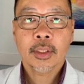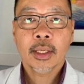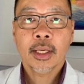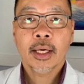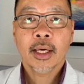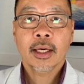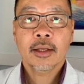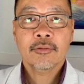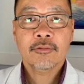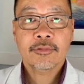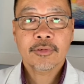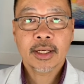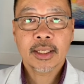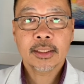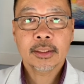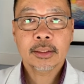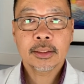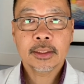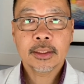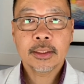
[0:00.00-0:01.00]
And
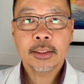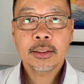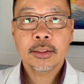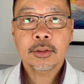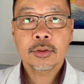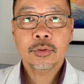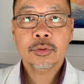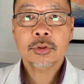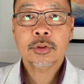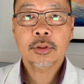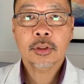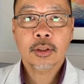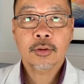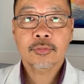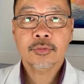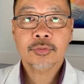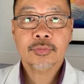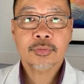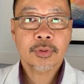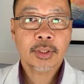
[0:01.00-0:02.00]
finally, use
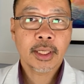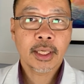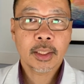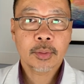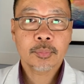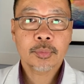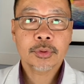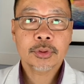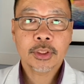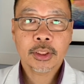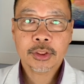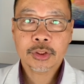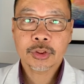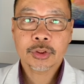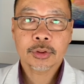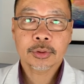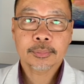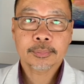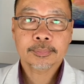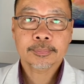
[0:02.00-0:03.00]
gloves for hand
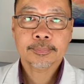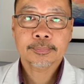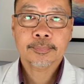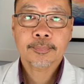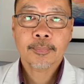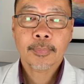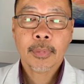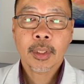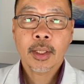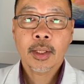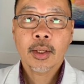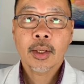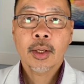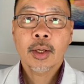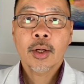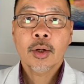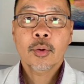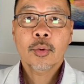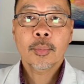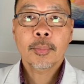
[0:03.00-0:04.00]
protection.
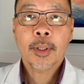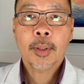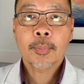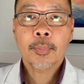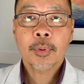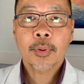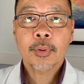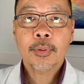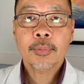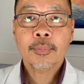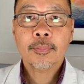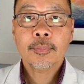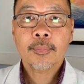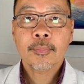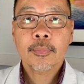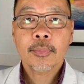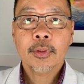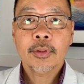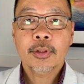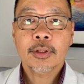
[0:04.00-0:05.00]
Remember
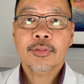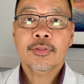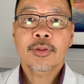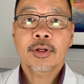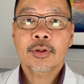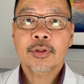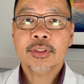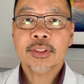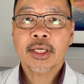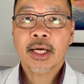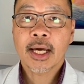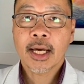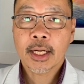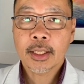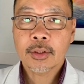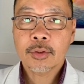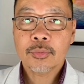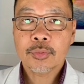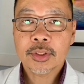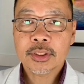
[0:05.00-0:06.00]
that there is a
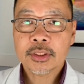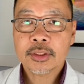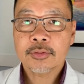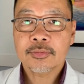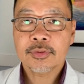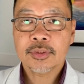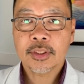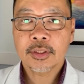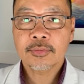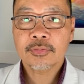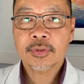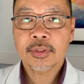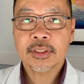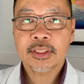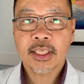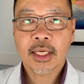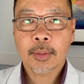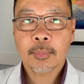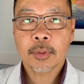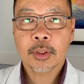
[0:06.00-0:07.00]
higher risk of
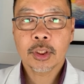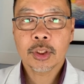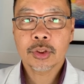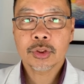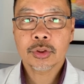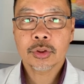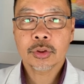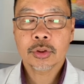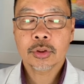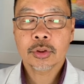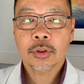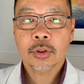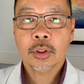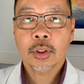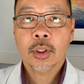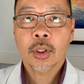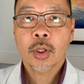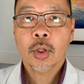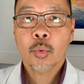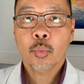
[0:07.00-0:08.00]
self-contamination
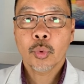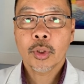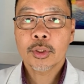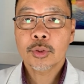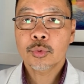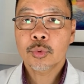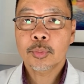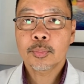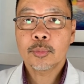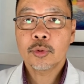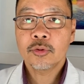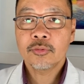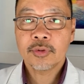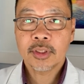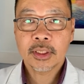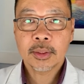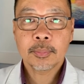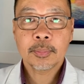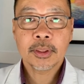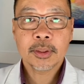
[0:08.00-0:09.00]
when
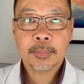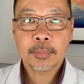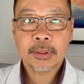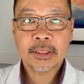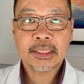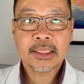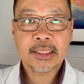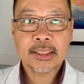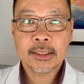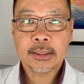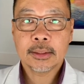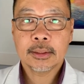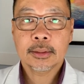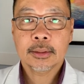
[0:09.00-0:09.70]
removing PPE.